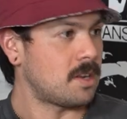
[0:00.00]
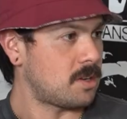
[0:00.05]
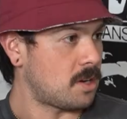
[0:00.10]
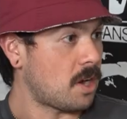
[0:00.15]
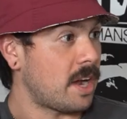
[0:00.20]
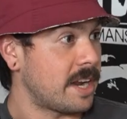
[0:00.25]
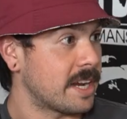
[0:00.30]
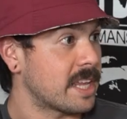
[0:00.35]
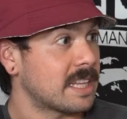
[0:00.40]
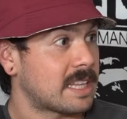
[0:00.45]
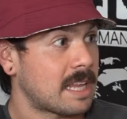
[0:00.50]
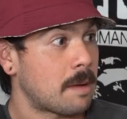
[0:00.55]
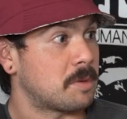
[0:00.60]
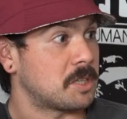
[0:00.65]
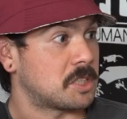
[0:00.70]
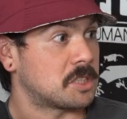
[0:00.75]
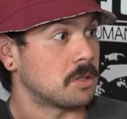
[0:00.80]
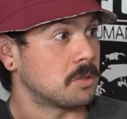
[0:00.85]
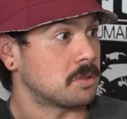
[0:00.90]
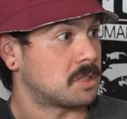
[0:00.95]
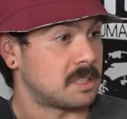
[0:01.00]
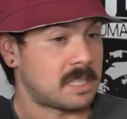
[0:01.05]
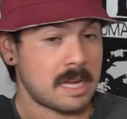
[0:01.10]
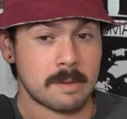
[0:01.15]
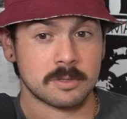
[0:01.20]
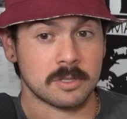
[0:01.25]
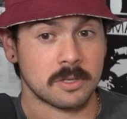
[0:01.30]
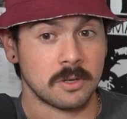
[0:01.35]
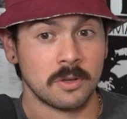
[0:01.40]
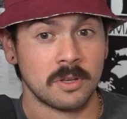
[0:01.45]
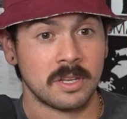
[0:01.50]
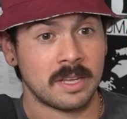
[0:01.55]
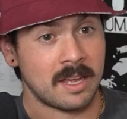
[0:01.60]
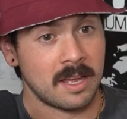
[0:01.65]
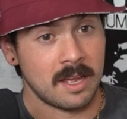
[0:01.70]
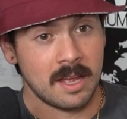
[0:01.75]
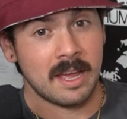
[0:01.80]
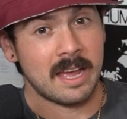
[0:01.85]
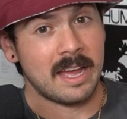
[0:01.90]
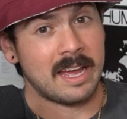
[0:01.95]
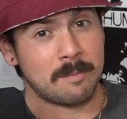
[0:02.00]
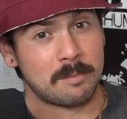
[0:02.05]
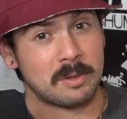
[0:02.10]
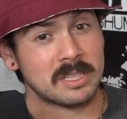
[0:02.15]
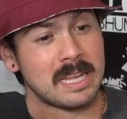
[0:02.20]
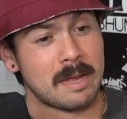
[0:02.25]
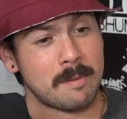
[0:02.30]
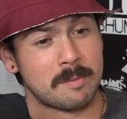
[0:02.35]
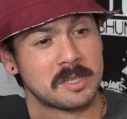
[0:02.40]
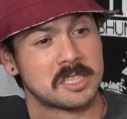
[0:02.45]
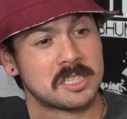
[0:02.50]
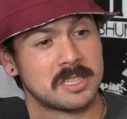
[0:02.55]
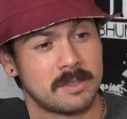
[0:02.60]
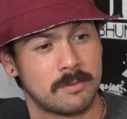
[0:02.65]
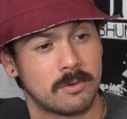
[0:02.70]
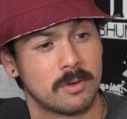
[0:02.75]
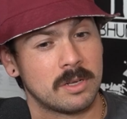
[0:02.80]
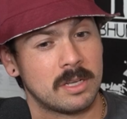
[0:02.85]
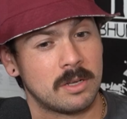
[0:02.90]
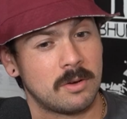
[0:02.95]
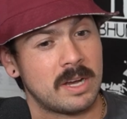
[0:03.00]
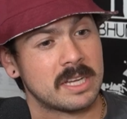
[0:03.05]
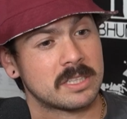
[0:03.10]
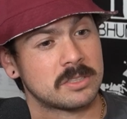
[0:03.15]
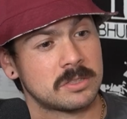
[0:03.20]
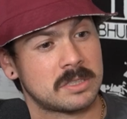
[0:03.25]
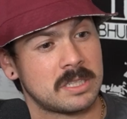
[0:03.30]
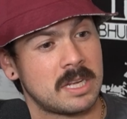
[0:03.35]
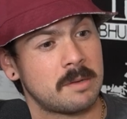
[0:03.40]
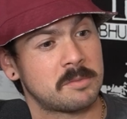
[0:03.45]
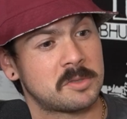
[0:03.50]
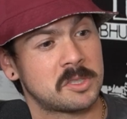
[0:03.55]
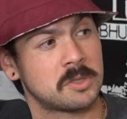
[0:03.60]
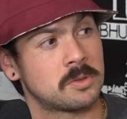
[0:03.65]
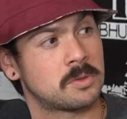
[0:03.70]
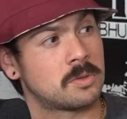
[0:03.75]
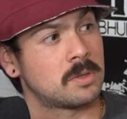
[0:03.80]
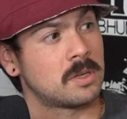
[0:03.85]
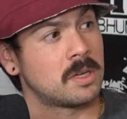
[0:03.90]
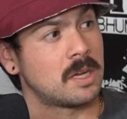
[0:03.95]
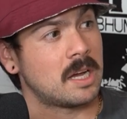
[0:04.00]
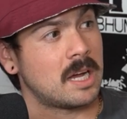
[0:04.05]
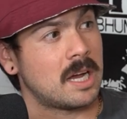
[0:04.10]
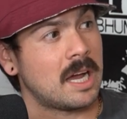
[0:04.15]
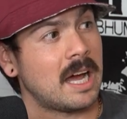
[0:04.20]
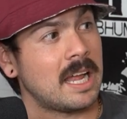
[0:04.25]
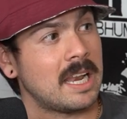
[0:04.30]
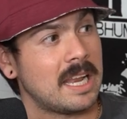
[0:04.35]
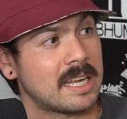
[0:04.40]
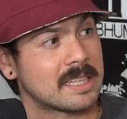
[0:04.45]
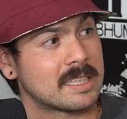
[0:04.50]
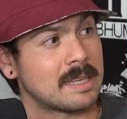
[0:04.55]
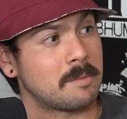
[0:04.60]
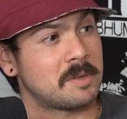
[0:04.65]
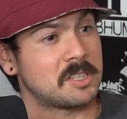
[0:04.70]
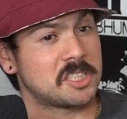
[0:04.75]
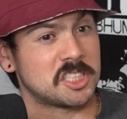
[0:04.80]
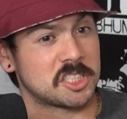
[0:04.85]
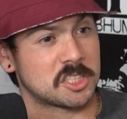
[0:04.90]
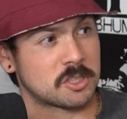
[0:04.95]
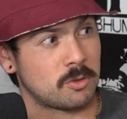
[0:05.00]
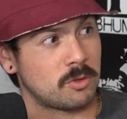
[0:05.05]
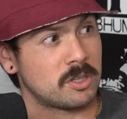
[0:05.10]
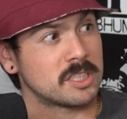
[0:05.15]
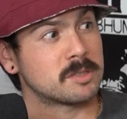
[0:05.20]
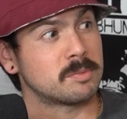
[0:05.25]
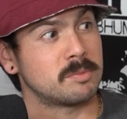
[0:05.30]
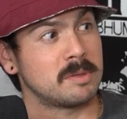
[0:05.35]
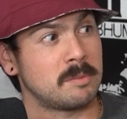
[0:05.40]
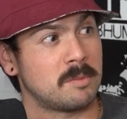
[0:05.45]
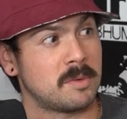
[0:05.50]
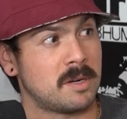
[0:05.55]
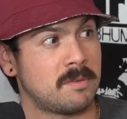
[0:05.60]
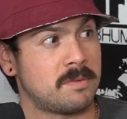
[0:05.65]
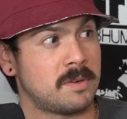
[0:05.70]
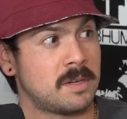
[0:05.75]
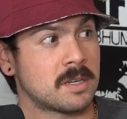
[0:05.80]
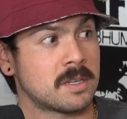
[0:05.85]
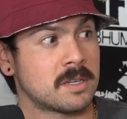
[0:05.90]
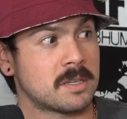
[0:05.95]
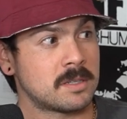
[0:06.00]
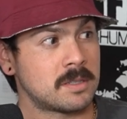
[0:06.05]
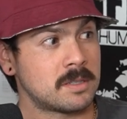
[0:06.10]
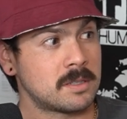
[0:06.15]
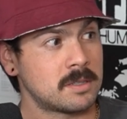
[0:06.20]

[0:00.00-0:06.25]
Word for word: I'd get that bitch toasted, absolutely. And put that bitch in for a little extra time, too. I like them bitches crispy, motherfucker.